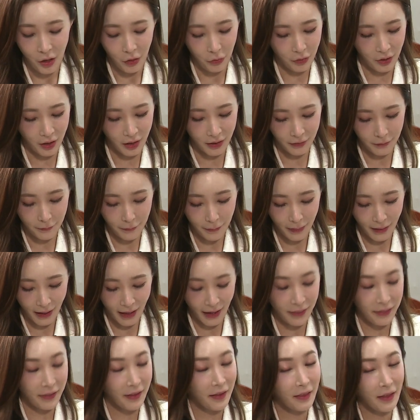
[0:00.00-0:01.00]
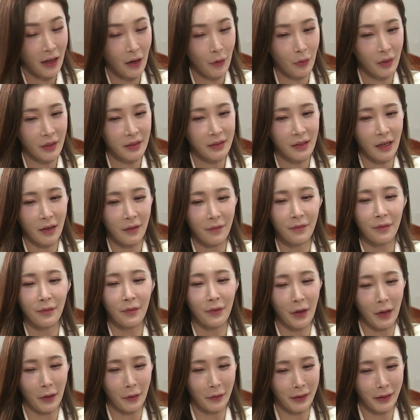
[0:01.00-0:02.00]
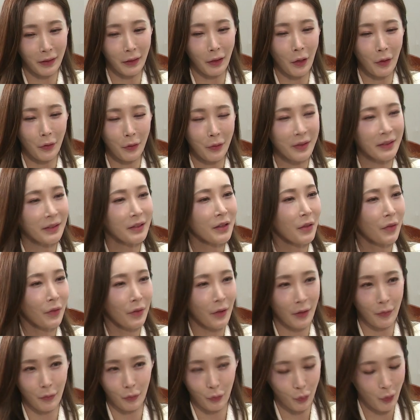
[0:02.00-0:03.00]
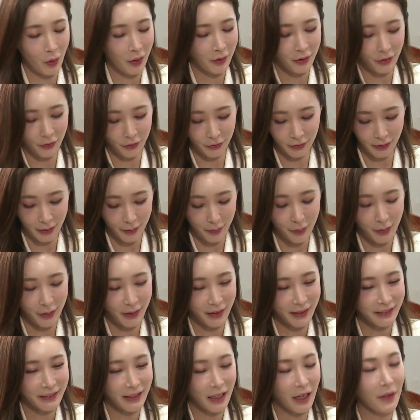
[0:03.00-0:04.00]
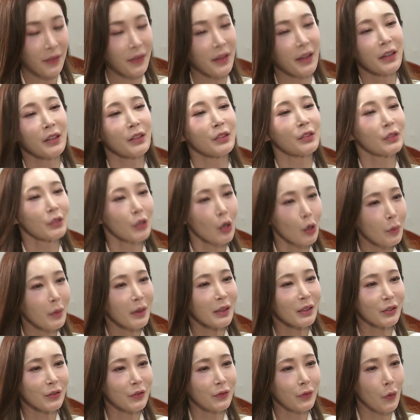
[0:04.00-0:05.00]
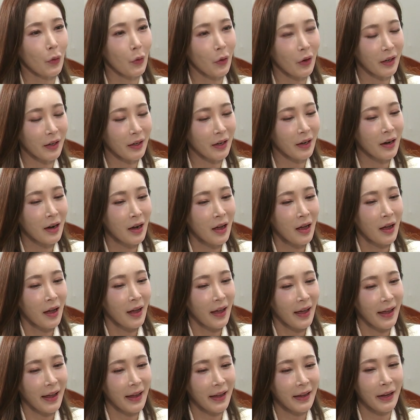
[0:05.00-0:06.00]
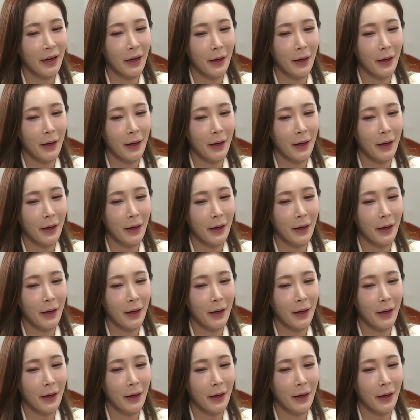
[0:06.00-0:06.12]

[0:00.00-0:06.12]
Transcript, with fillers: Well, I think that was a uh, very eloquent, wonderfully put. Uh, thank you so much for a